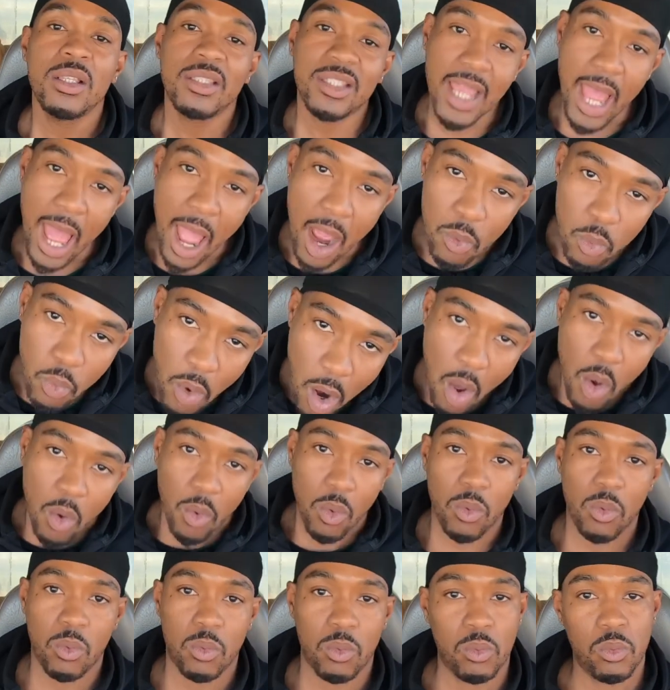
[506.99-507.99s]

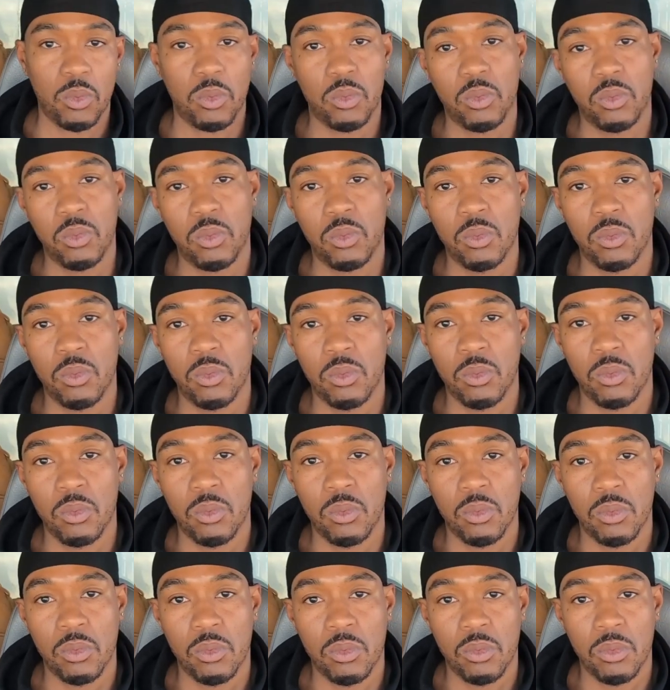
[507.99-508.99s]
Tyrone.
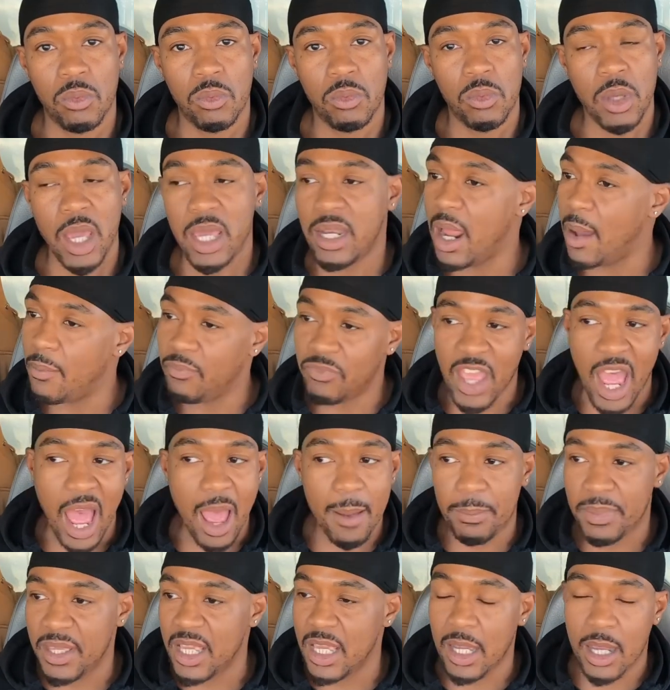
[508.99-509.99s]
And I'm
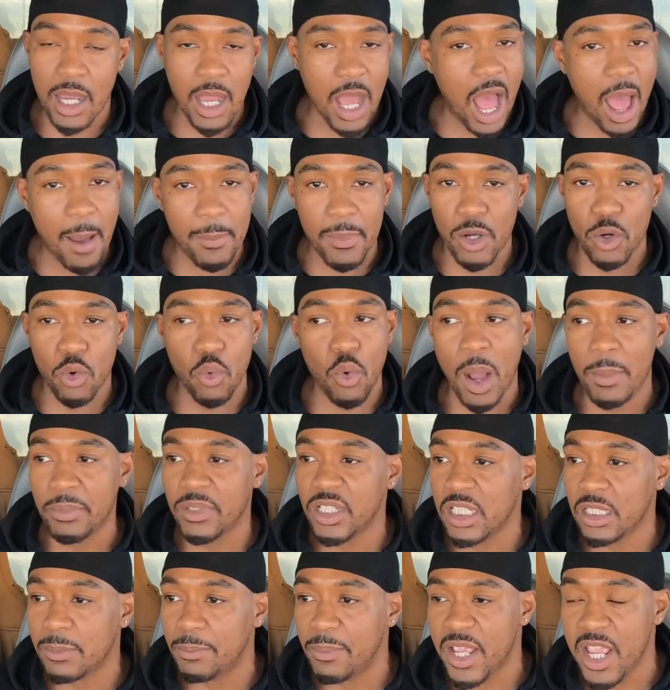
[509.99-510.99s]
not being comical.
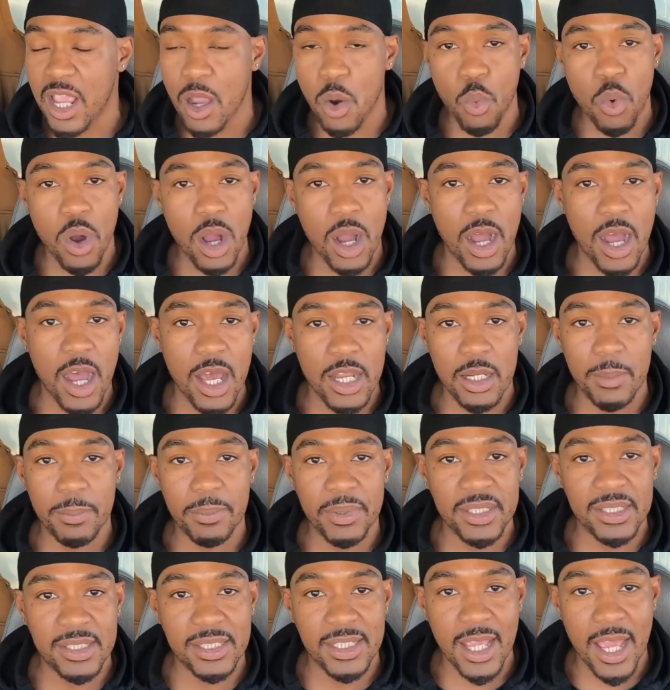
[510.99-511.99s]
I'm just being
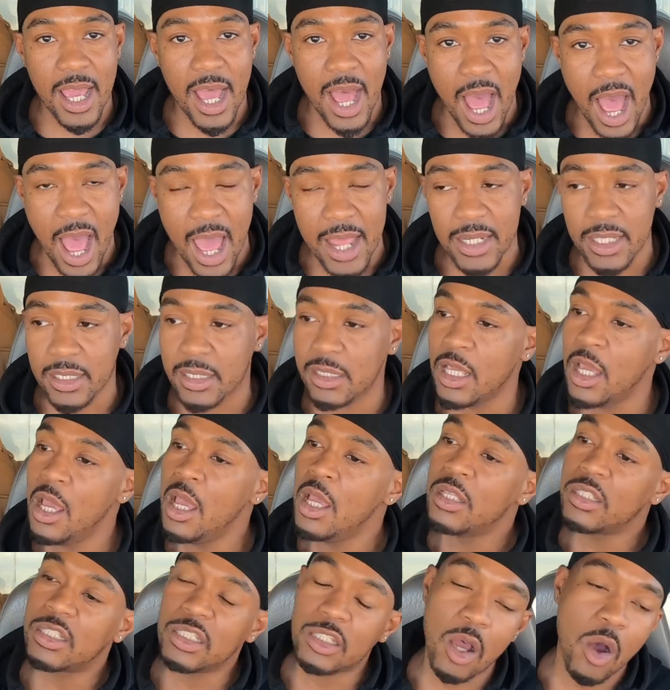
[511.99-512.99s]
100% honest.
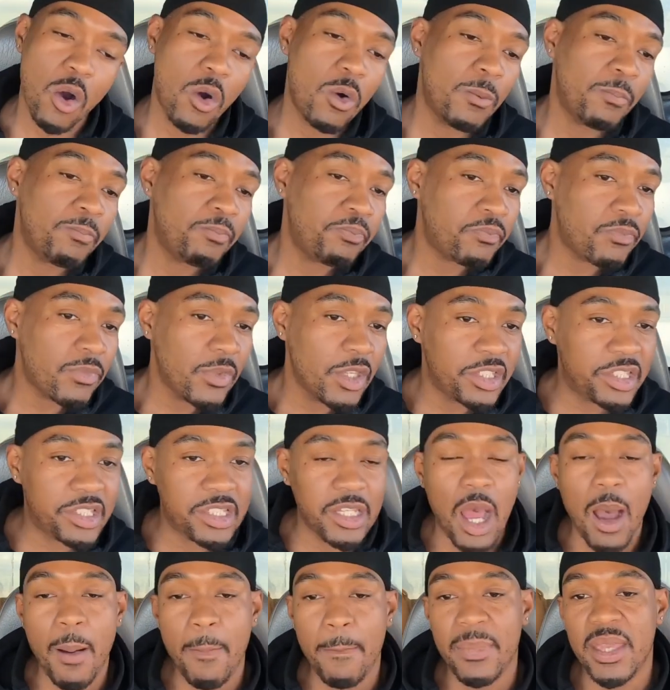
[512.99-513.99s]
So
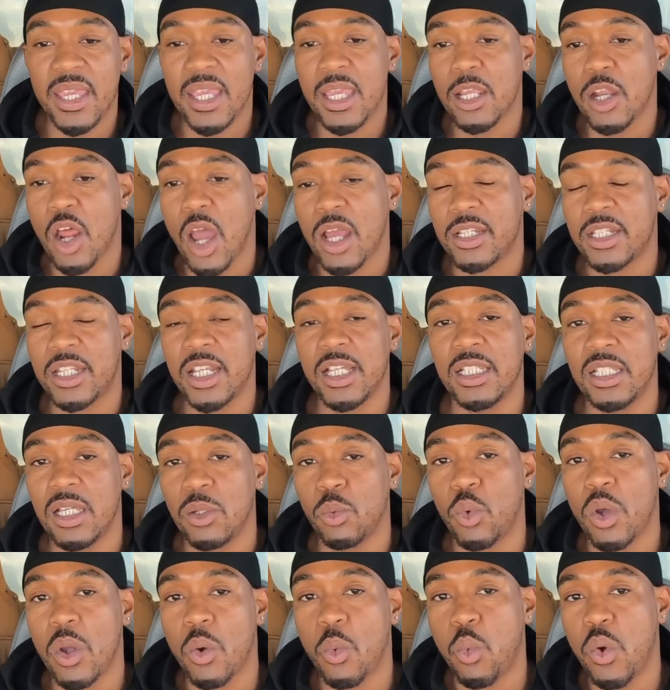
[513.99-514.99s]
some men are
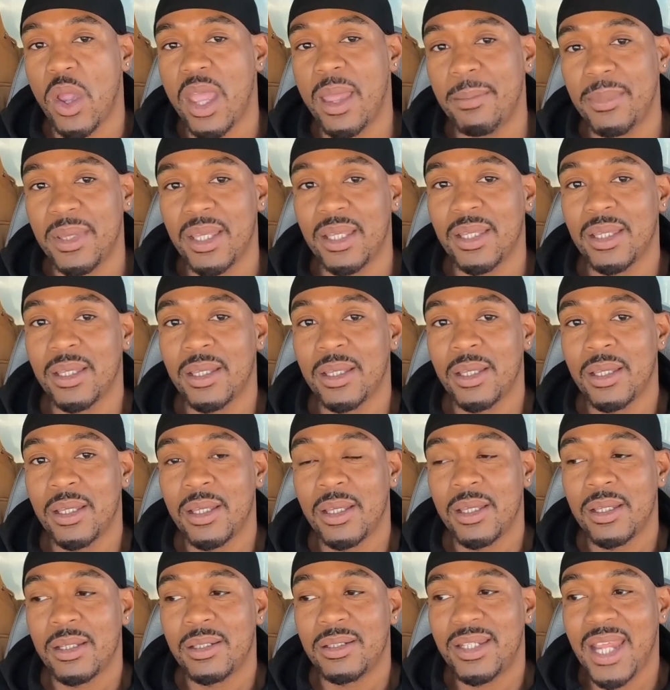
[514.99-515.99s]
dealing with women
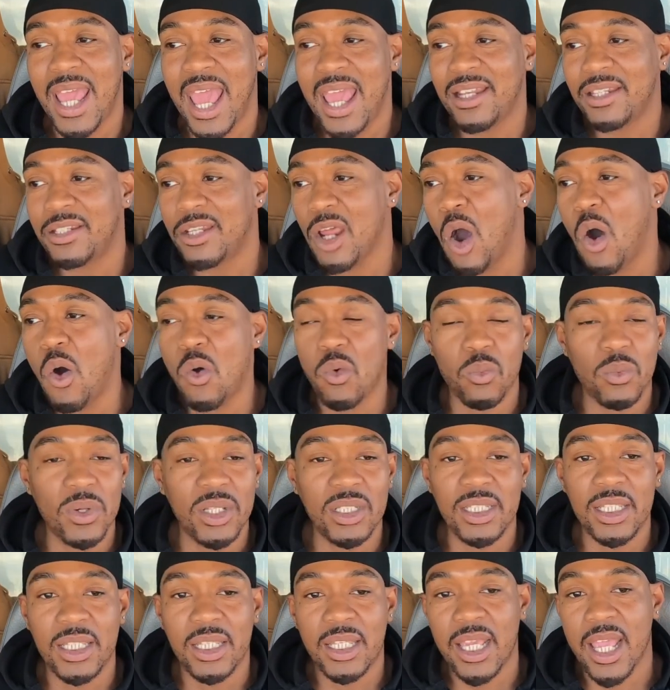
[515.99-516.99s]
that don't
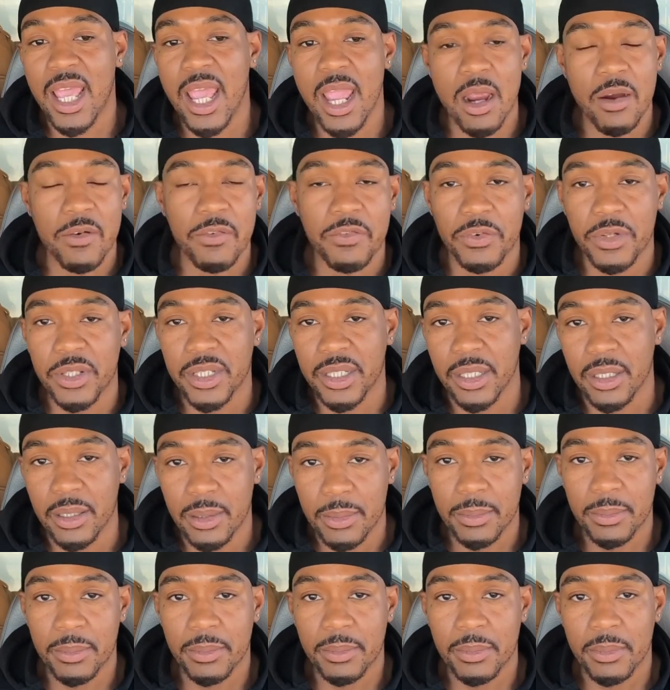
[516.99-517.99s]
really care for
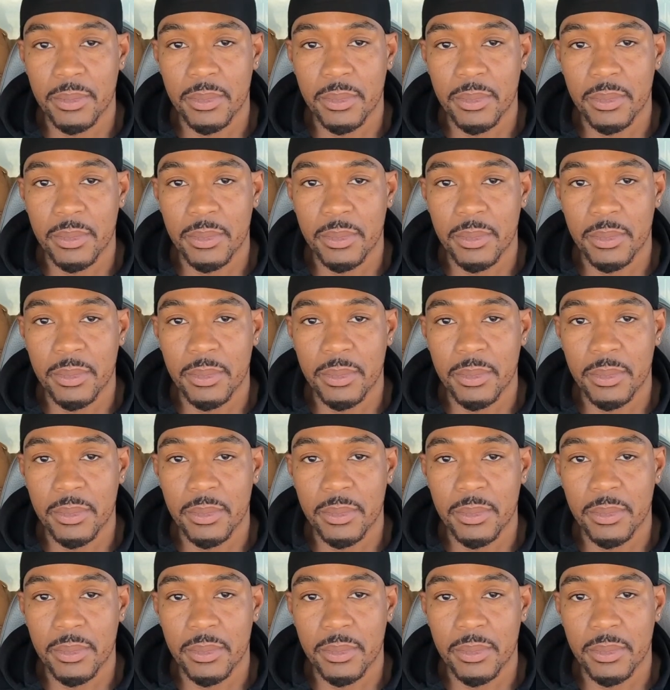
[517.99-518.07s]
them.